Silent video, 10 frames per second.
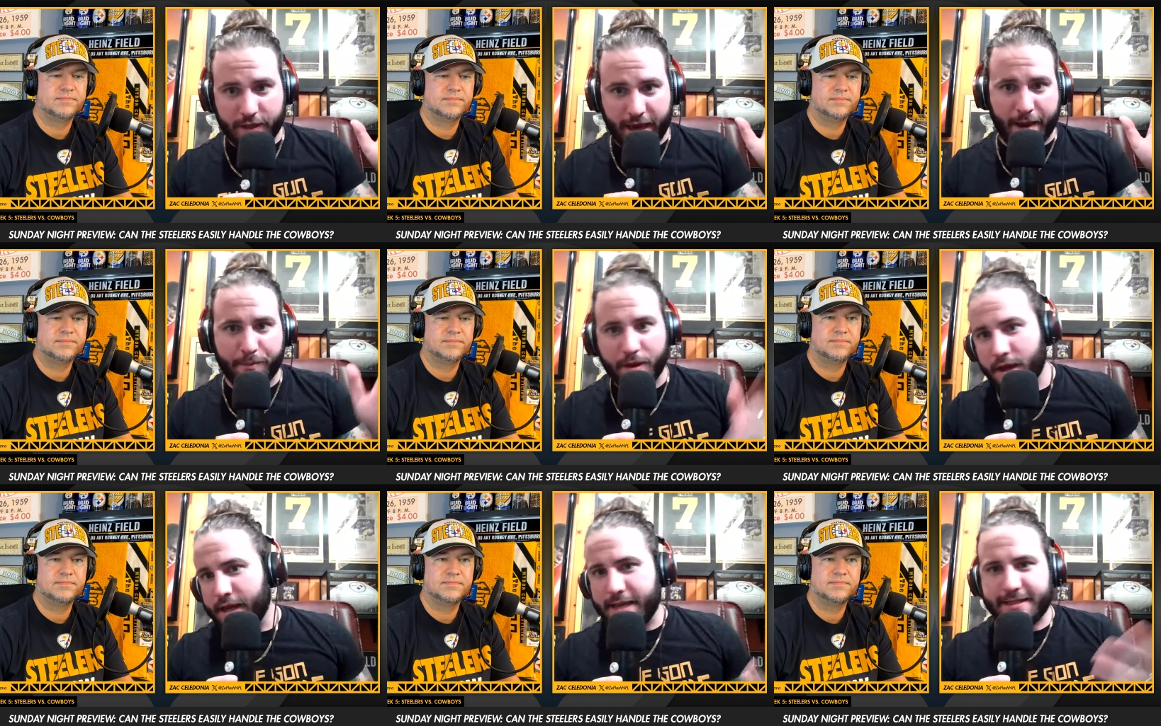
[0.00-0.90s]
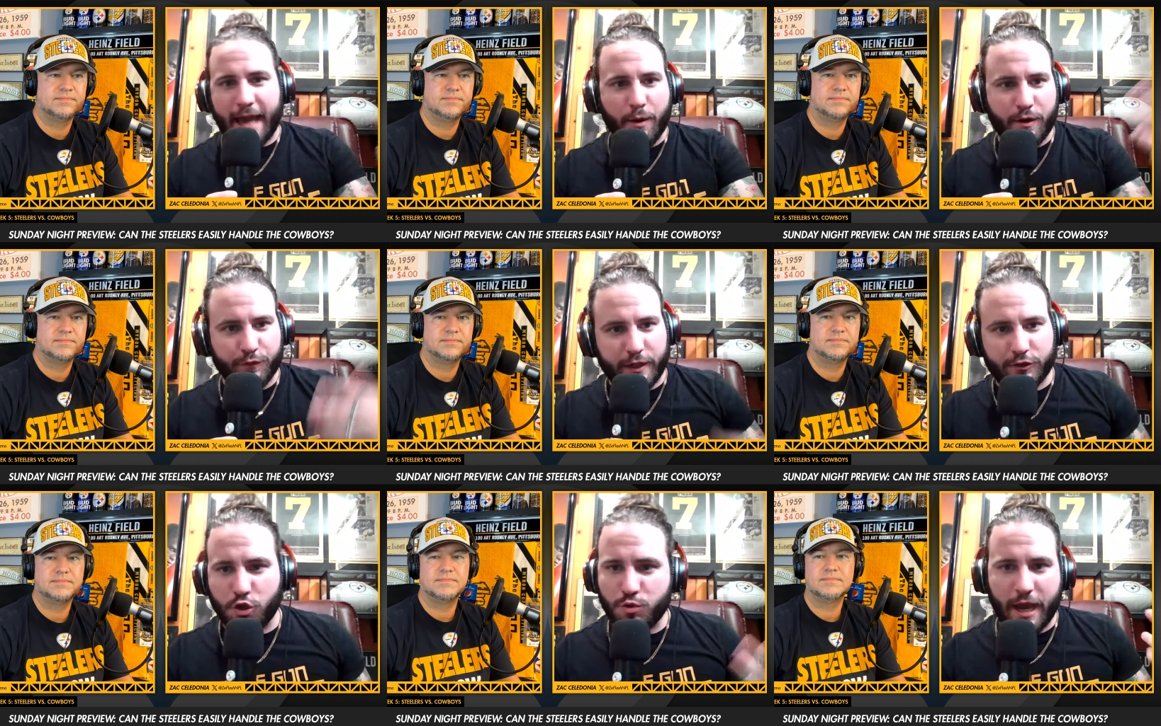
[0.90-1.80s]
Speaker 1: good camp, he's accounted for
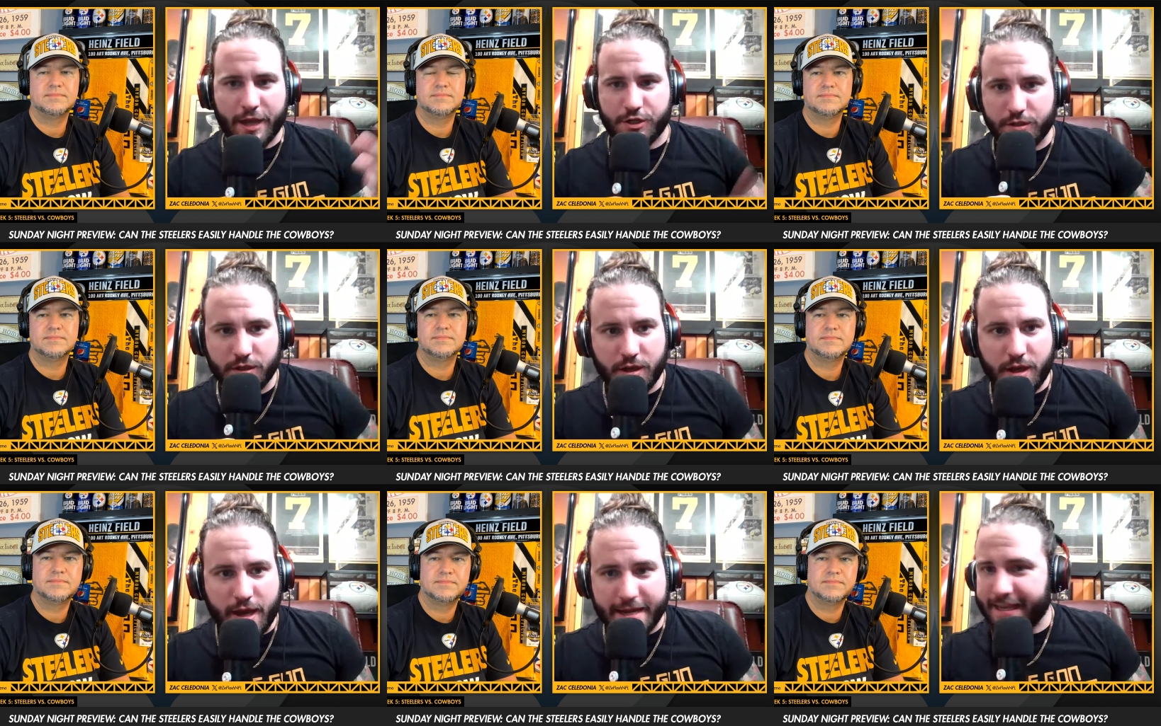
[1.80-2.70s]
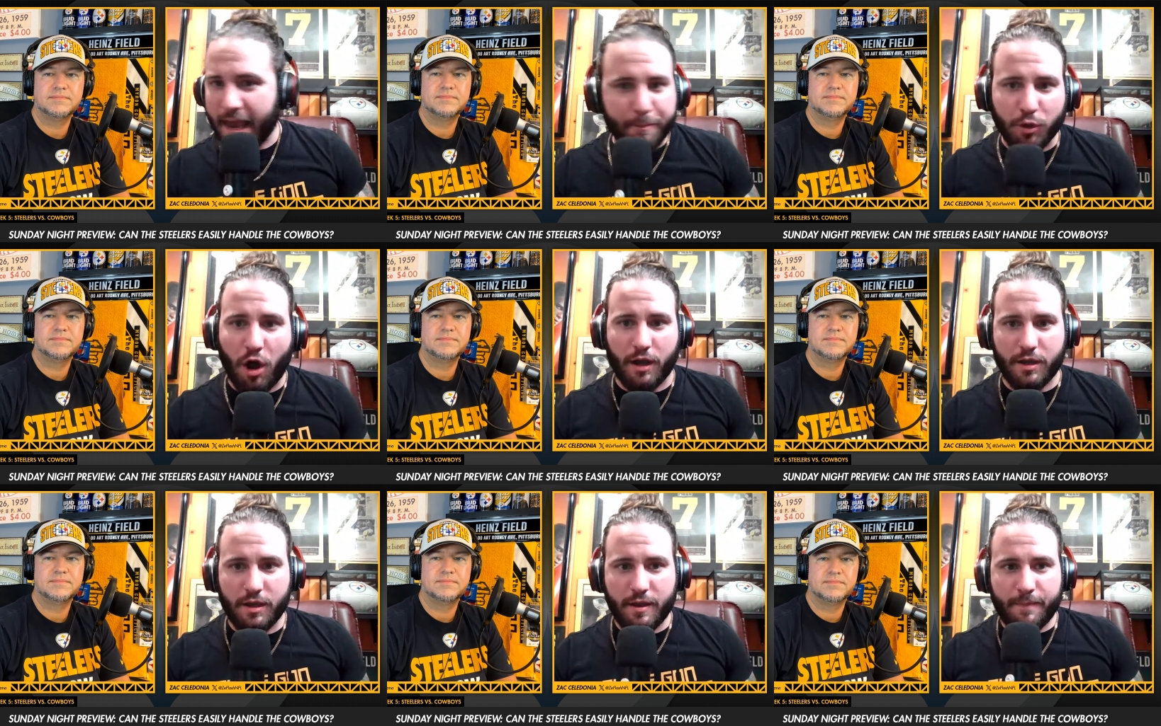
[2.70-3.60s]
like two catches, and he can't
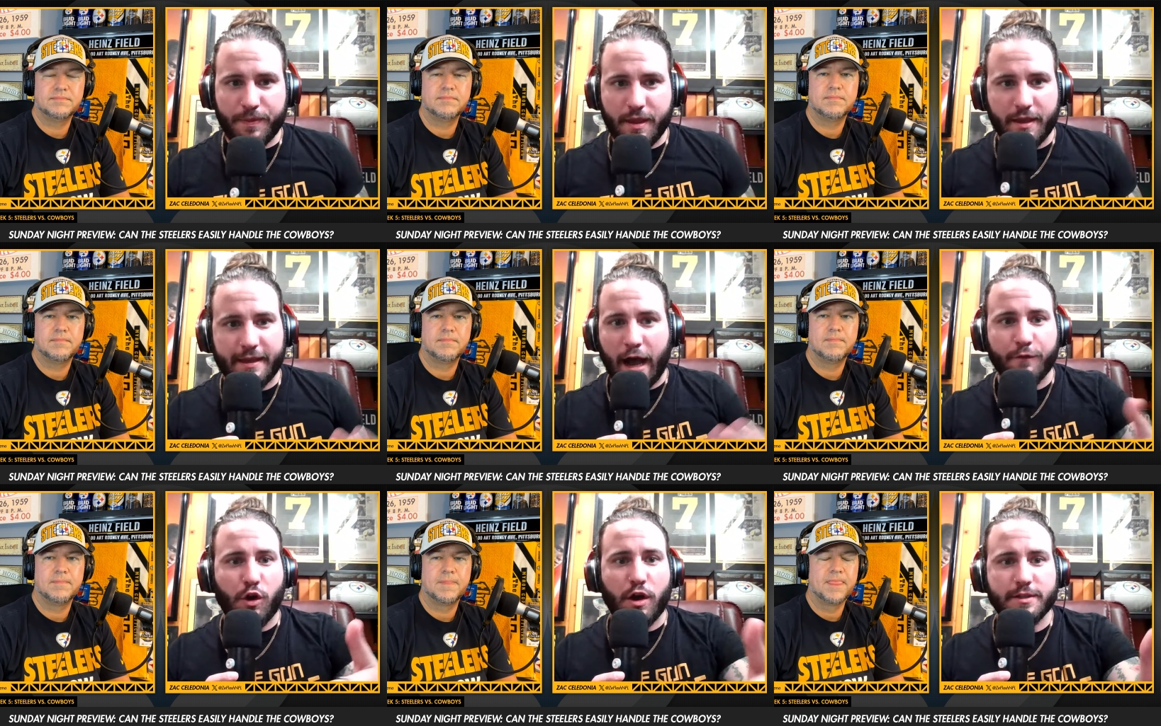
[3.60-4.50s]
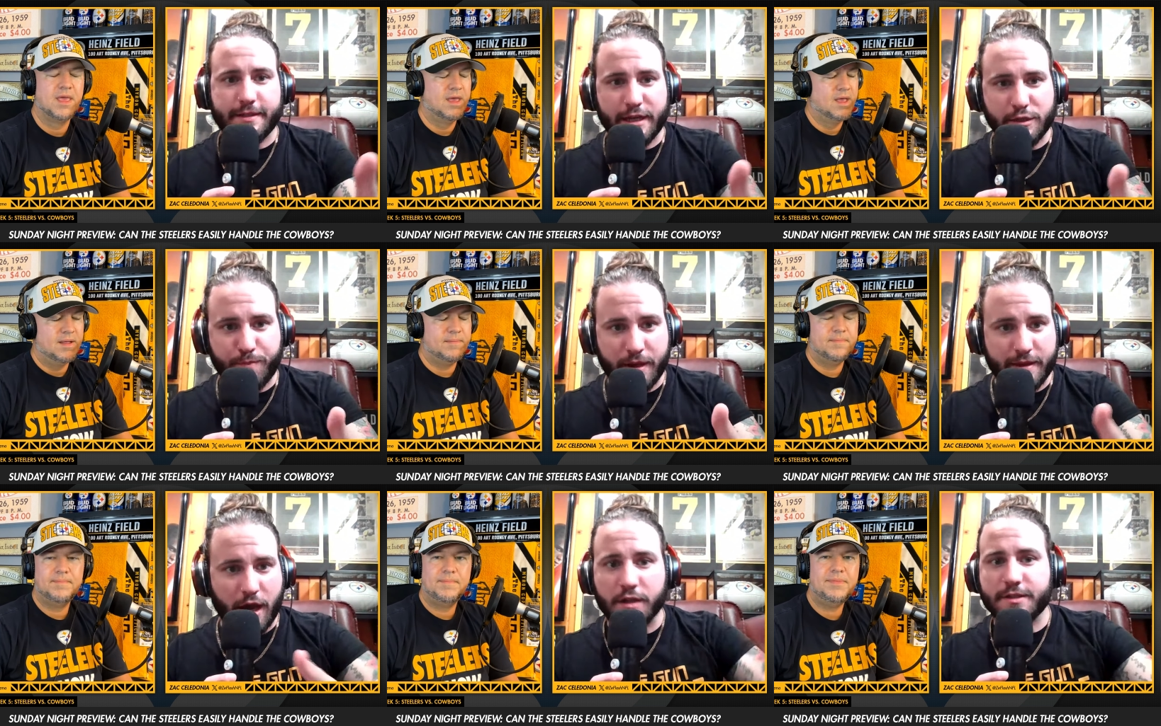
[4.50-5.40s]
block. Calvin Austin has
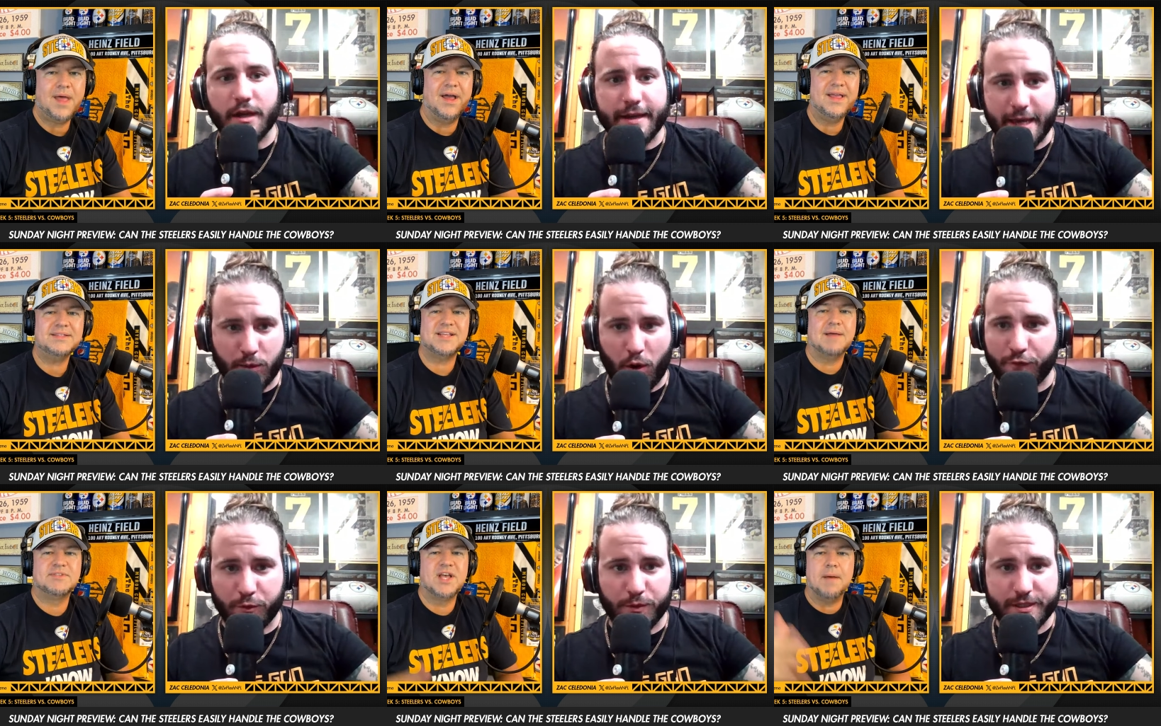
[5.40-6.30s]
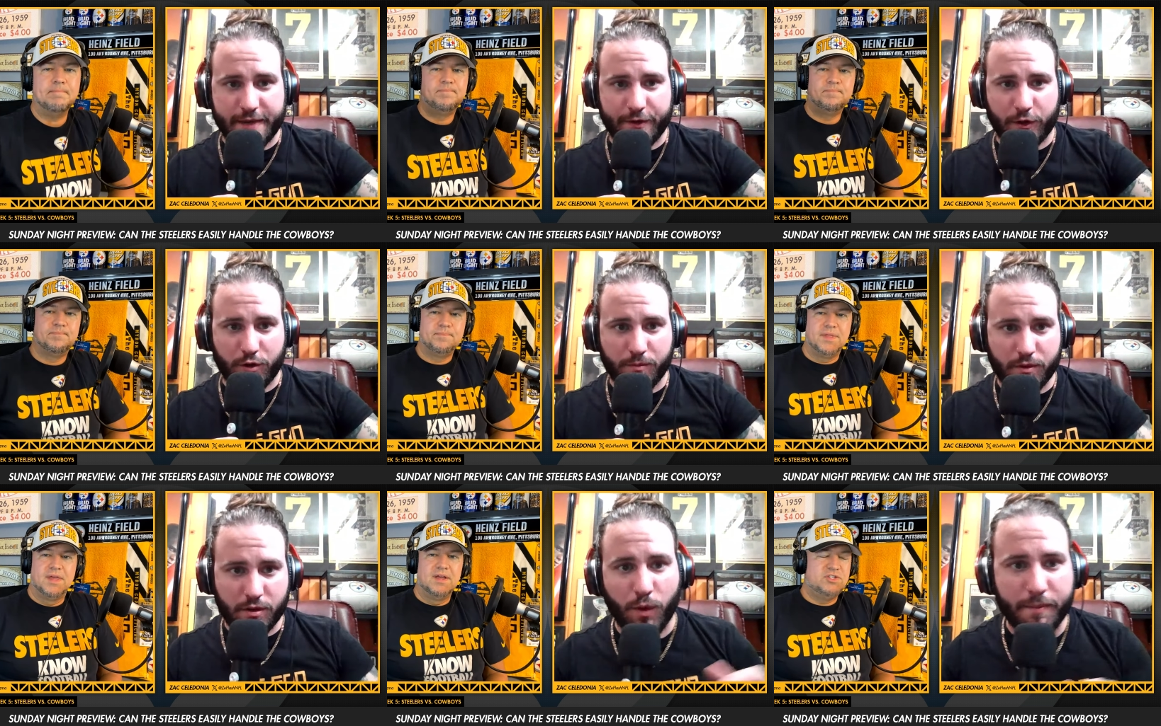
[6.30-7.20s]
been the
Speaker 2: unsung nah, hero of the receiving group.
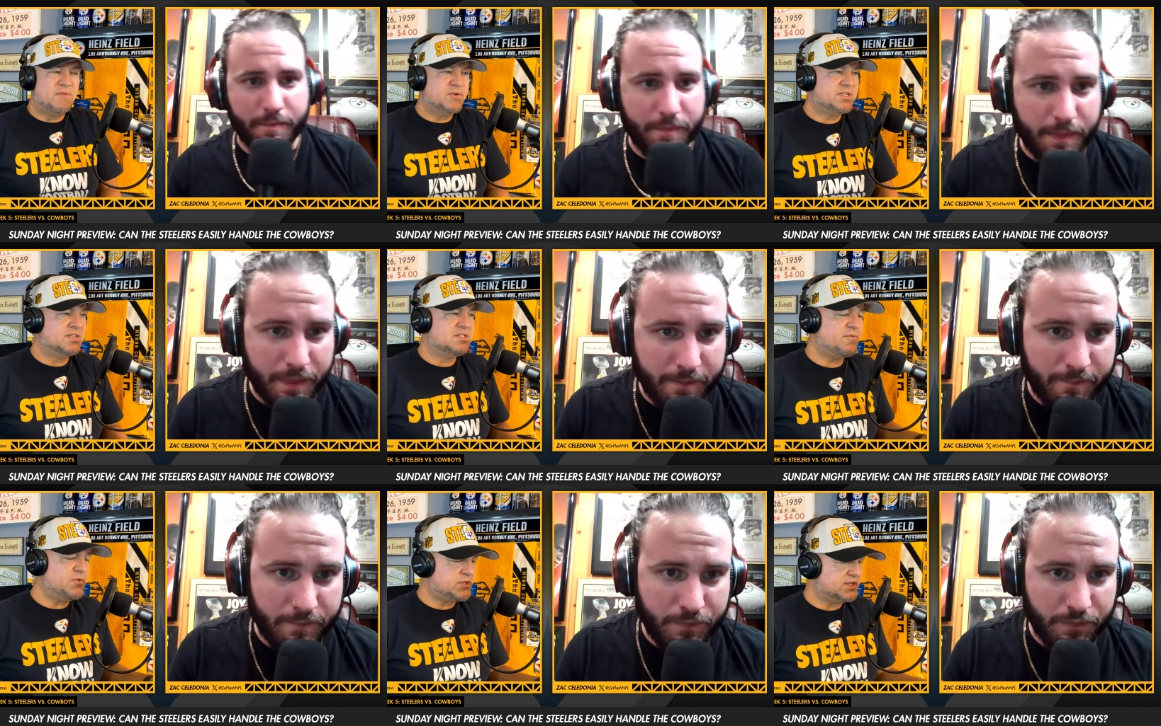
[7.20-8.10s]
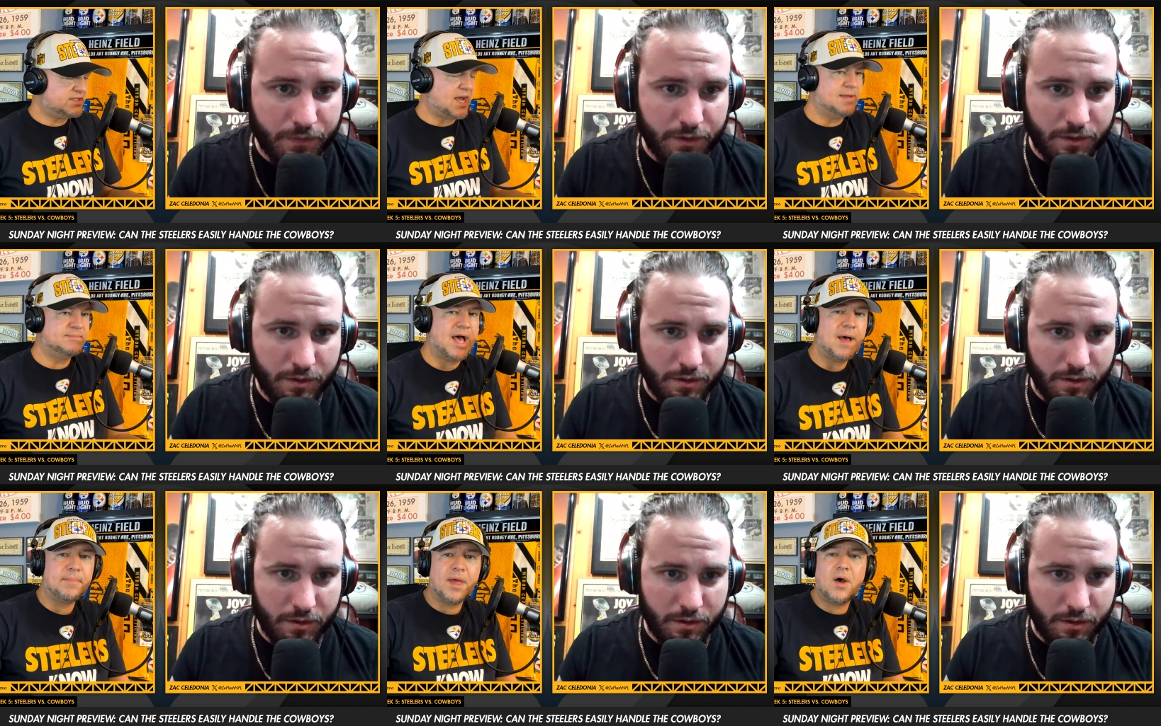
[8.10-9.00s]
Jefferson, but, Jefferson's time's
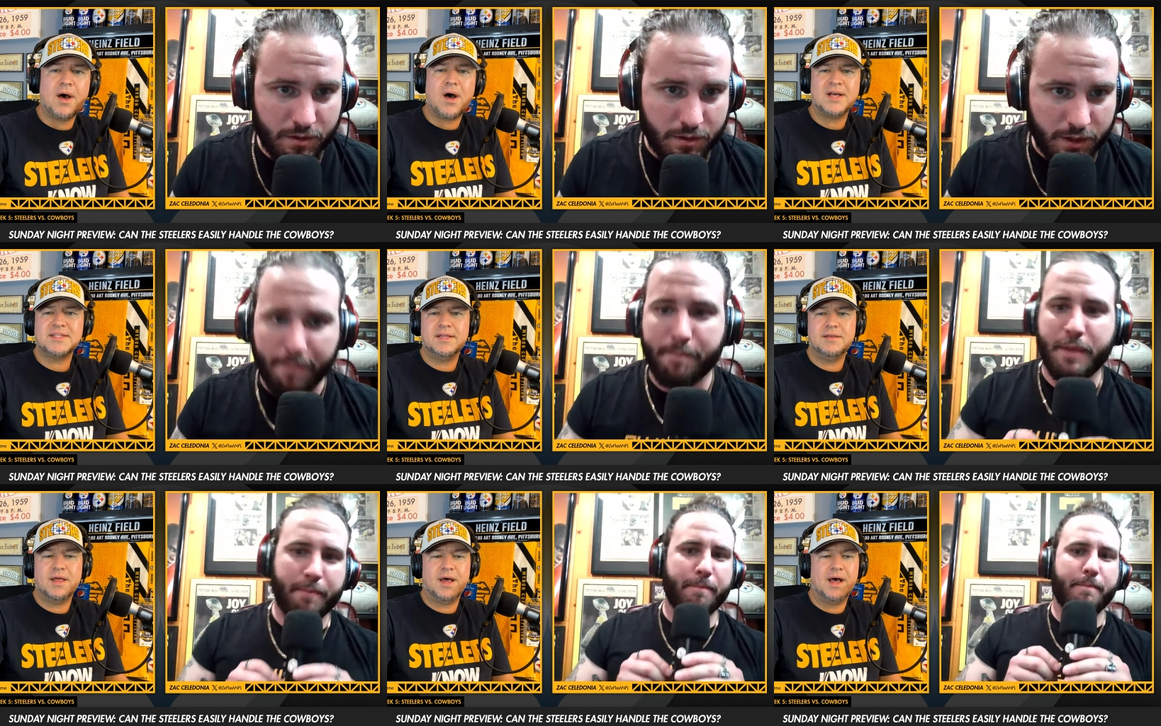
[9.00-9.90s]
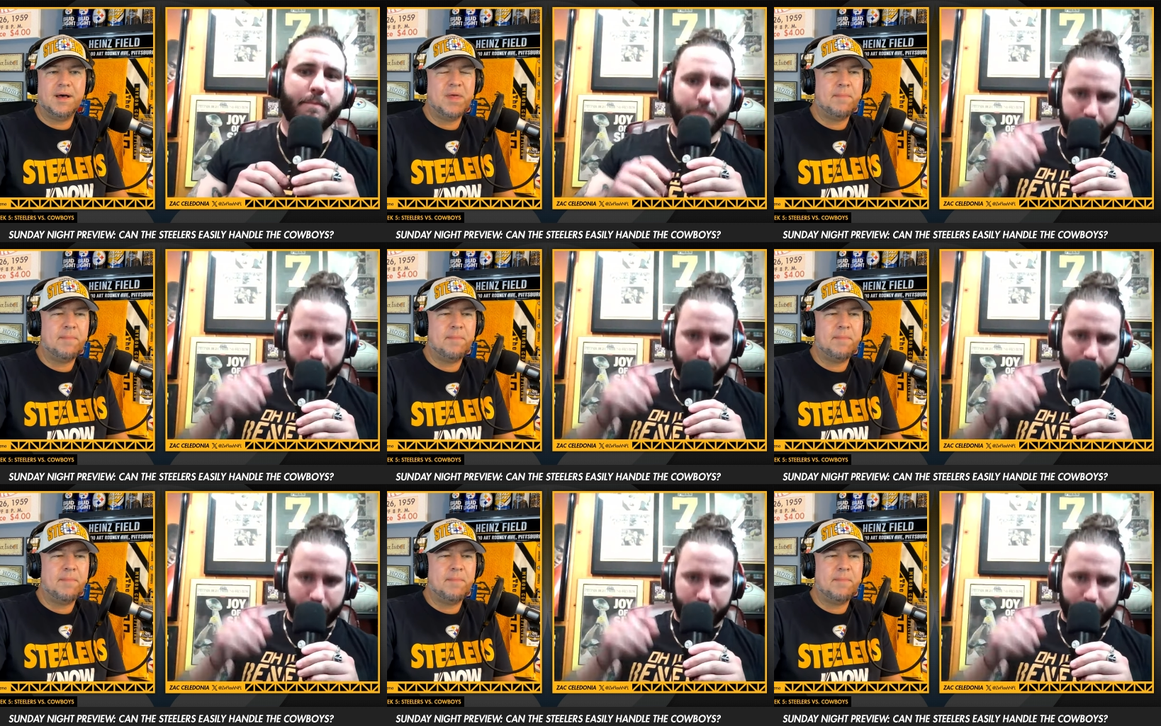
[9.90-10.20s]
up. Uh, Austin yep, yep. Uh,